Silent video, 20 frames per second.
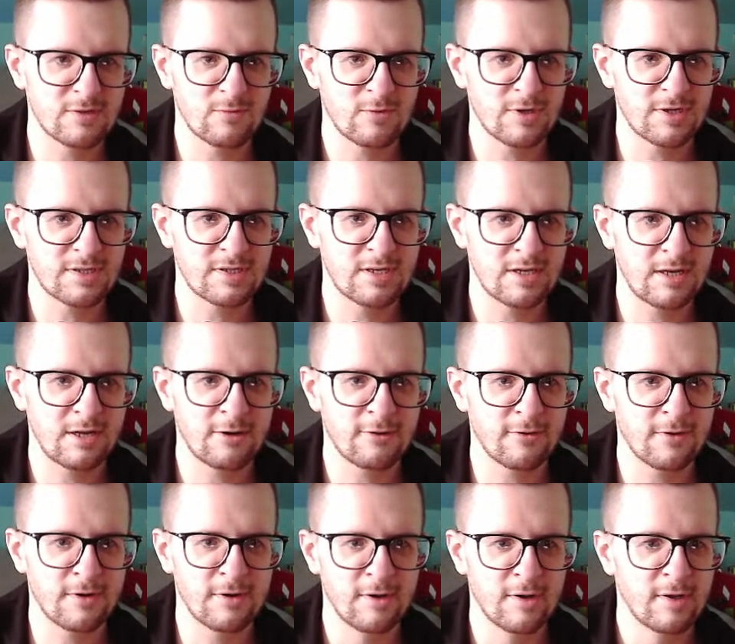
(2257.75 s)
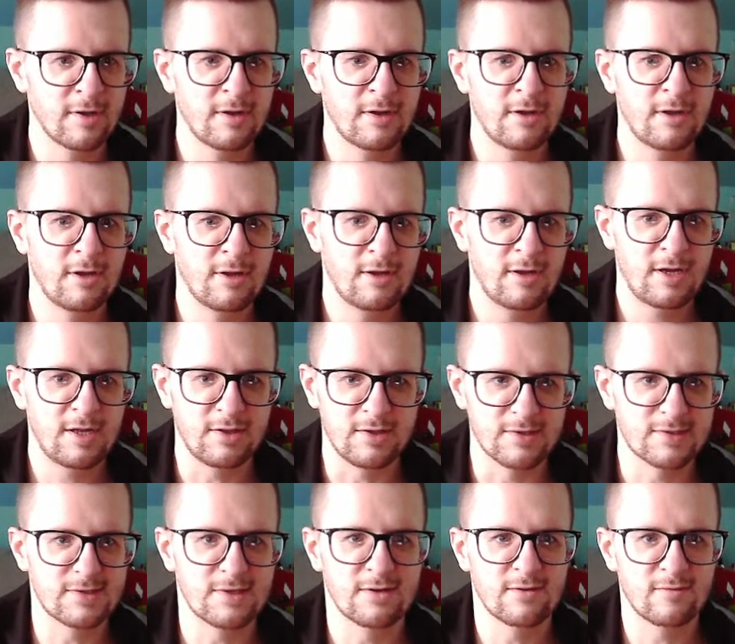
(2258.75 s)
want to sit here and
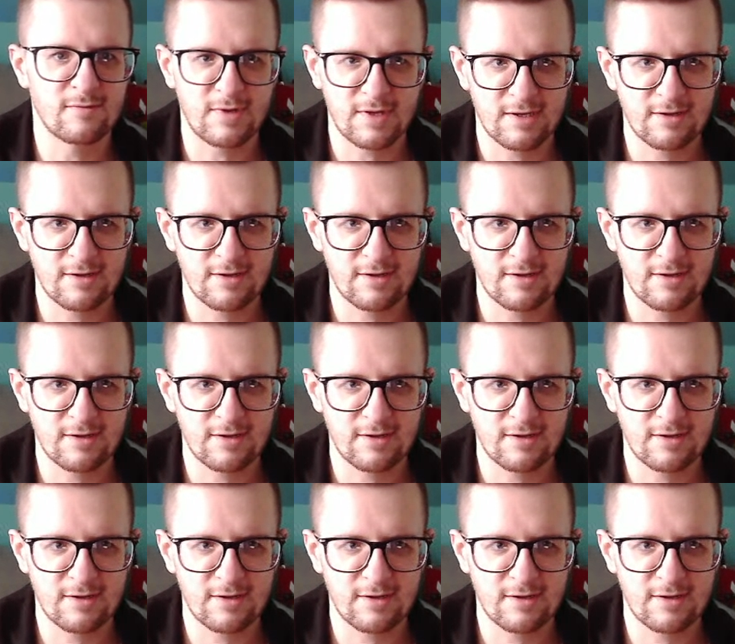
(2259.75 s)
listen.